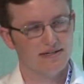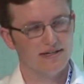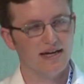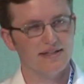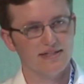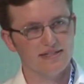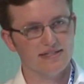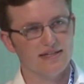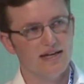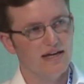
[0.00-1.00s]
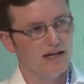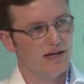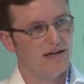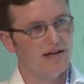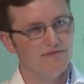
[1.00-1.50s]
Again, this is
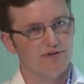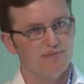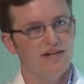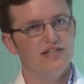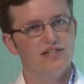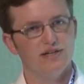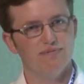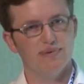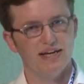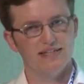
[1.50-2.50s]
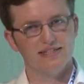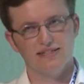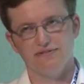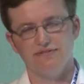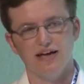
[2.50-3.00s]
information-based
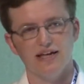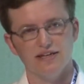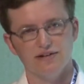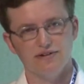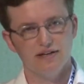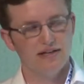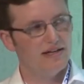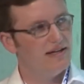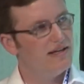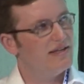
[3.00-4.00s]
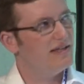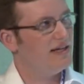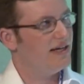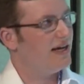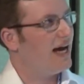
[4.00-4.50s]
value.
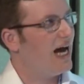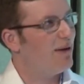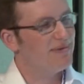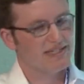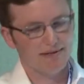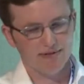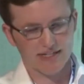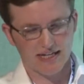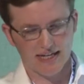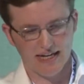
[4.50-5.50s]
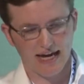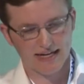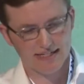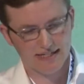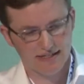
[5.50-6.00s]
The app is able to
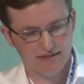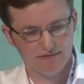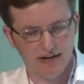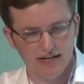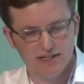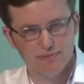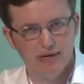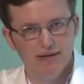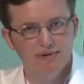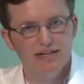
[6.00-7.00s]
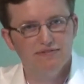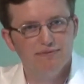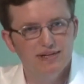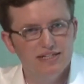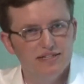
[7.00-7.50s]
connect the rider's payment
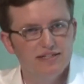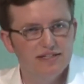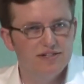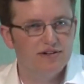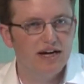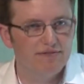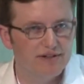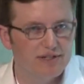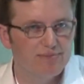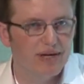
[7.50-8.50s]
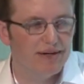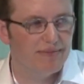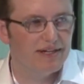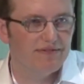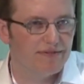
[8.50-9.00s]
information to the driver's
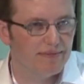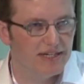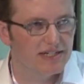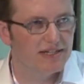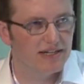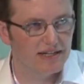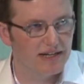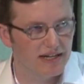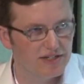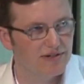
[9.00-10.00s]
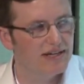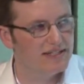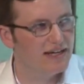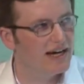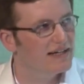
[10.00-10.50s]
payment information and
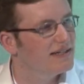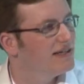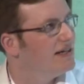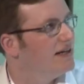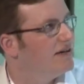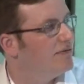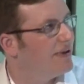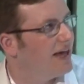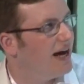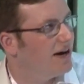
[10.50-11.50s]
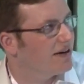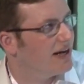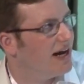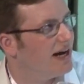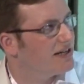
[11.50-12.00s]
transact without
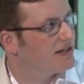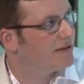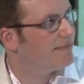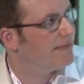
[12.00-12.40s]
cash.